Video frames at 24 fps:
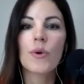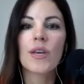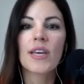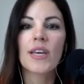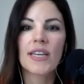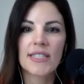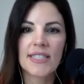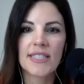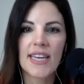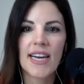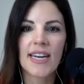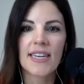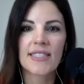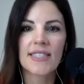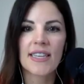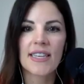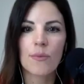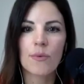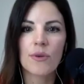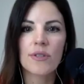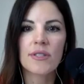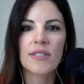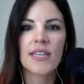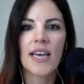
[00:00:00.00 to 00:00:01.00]
that we can text
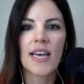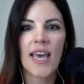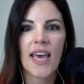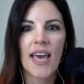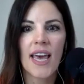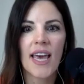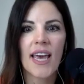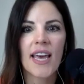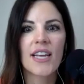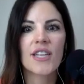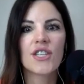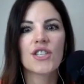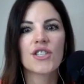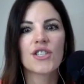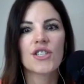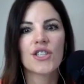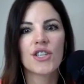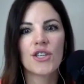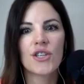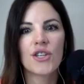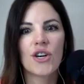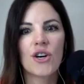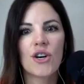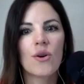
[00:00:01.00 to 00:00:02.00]
that. We'll say, hey, just so
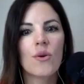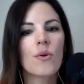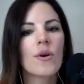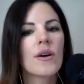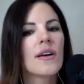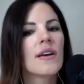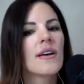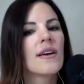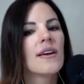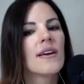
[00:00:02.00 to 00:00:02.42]
you know,